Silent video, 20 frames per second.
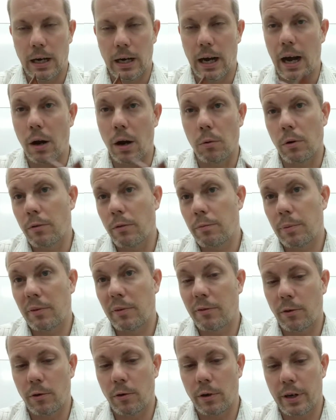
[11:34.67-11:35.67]
I would have
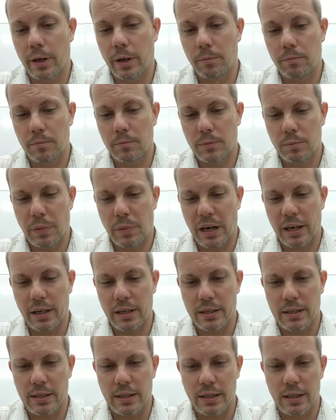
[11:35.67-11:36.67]
preferred him bending
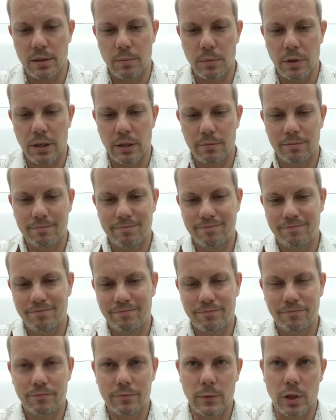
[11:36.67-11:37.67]
his knees, but
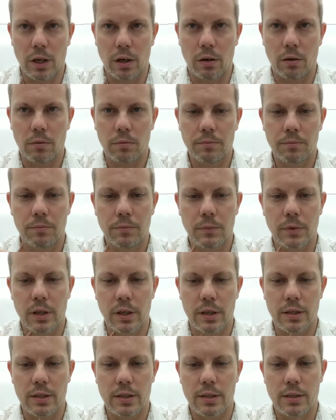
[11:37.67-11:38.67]
you know,
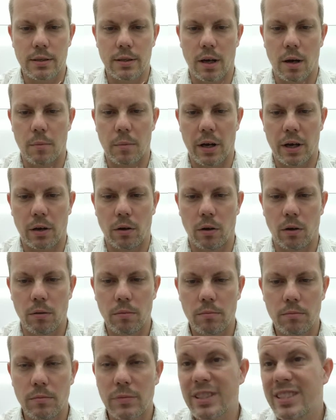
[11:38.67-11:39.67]
that's not my
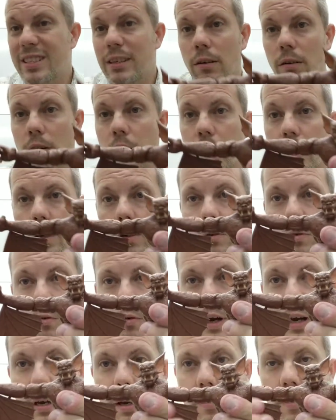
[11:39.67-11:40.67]
call. But still,
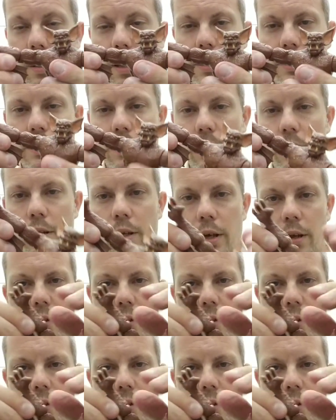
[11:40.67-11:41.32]
great nonetheless. The